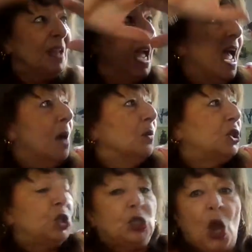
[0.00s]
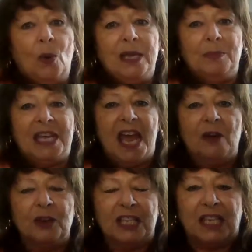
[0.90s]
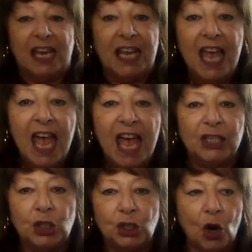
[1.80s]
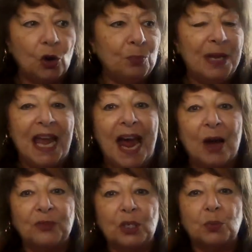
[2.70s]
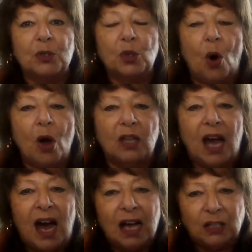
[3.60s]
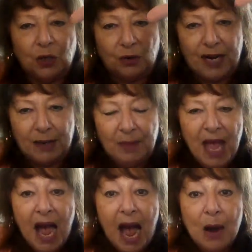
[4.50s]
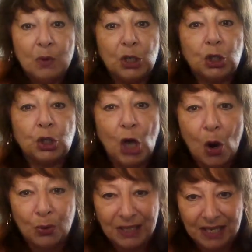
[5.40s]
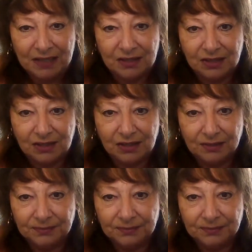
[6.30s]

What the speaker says: and was showing me everything and showed me how this was all a hologram. I was shown this.